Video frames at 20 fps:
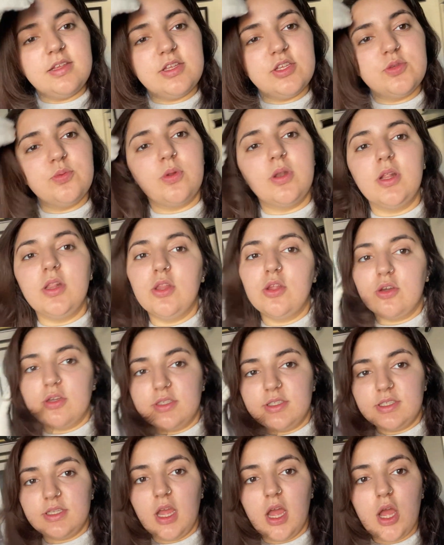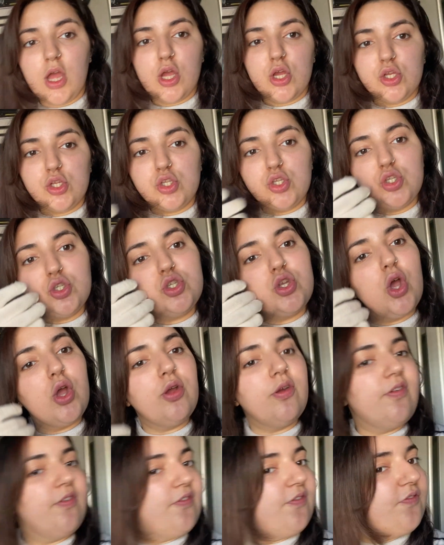is what it looks so
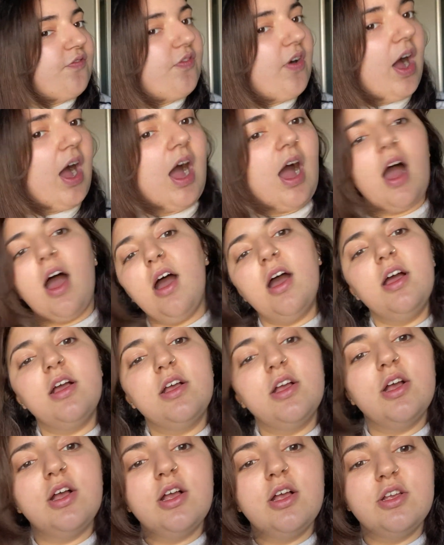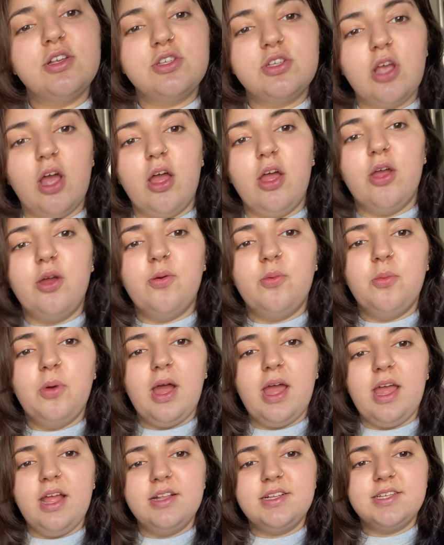far. So
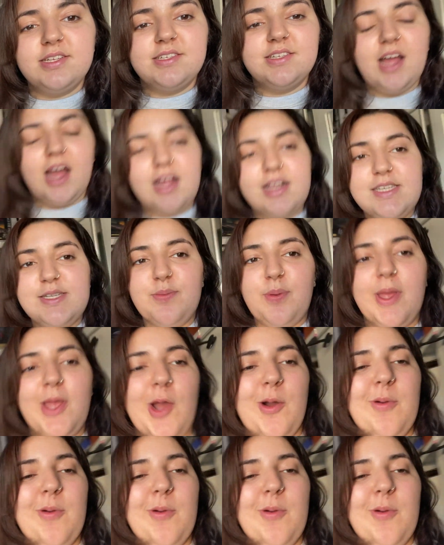it's starting to pick up.